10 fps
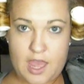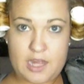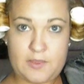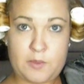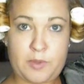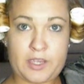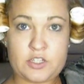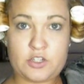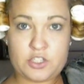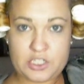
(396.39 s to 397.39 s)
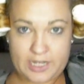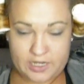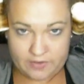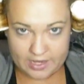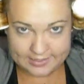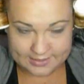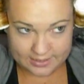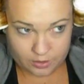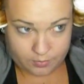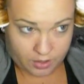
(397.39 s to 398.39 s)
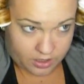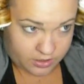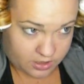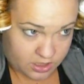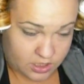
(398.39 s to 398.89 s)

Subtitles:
And in the picture, she kind of has a center part.